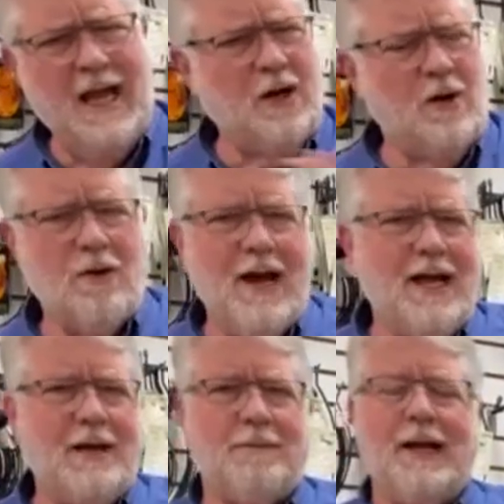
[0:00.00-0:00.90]

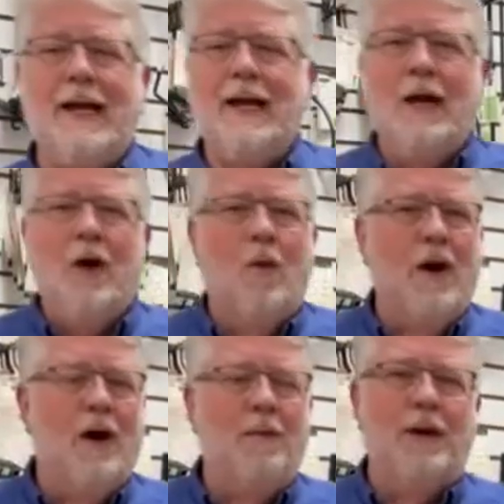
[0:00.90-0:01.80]
incredibly
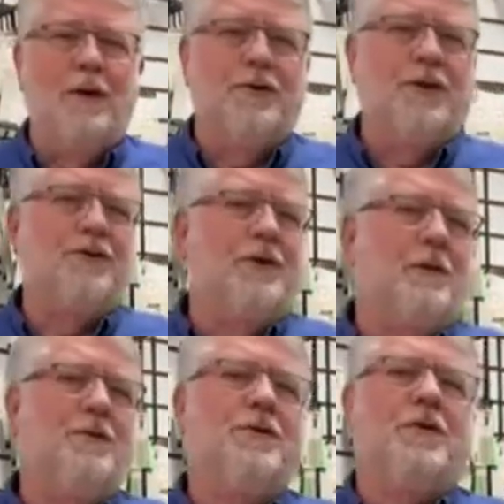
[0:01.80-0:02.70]
well-built
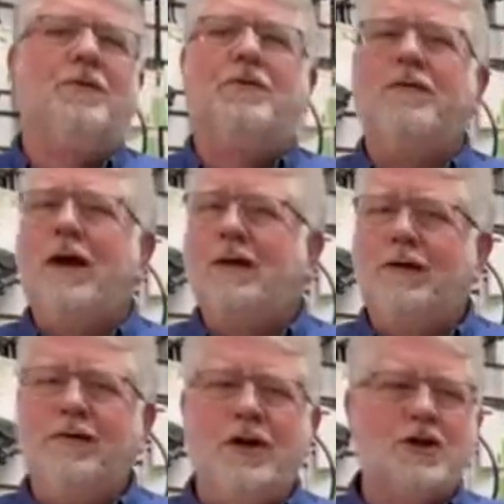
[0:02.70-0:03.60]
systems, very
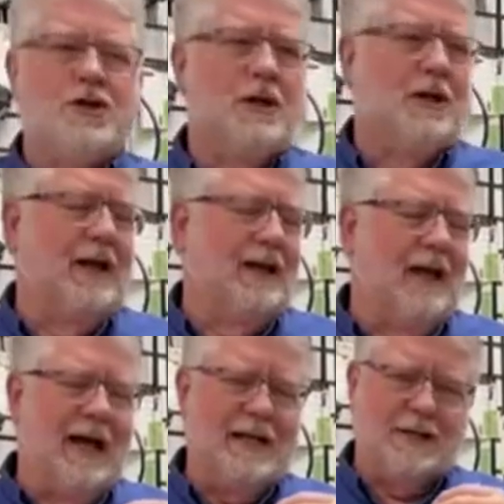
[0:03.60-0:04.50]
efficient. They
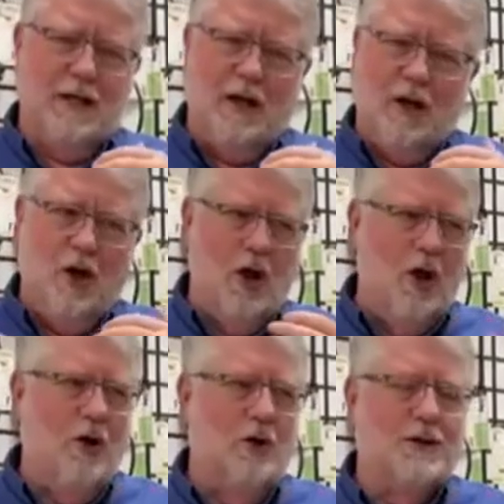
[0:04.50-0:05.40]
last a
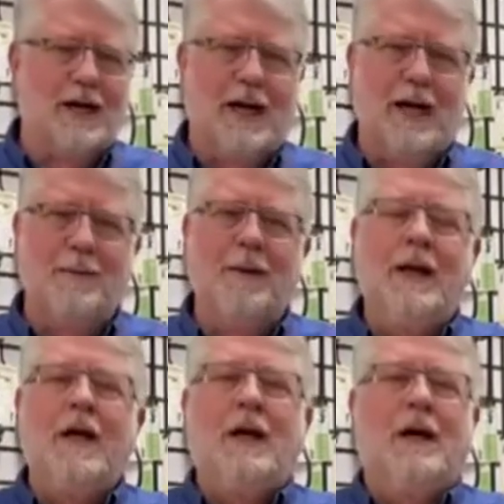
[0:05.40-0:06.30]
long, long time.
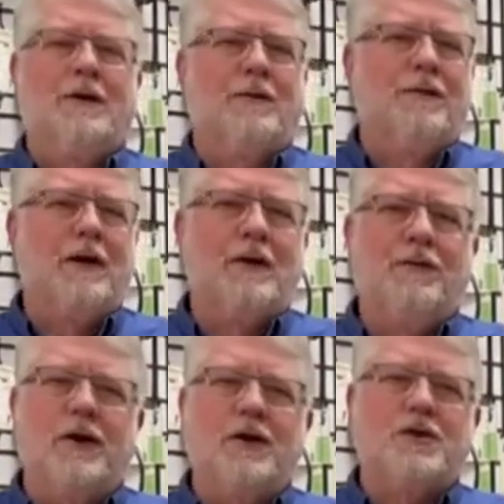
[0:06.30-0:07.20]
They're very,
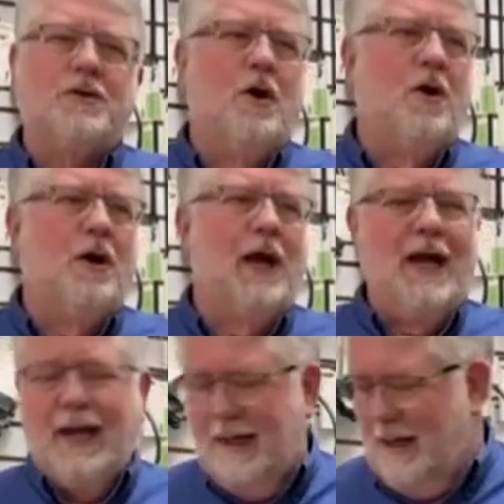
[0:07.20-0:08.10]
very strong.
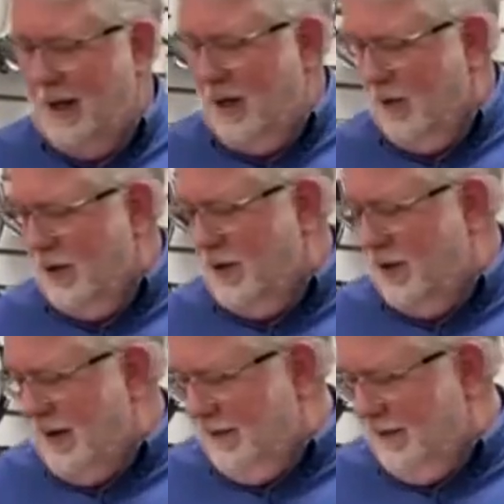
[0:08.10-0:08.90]
And when you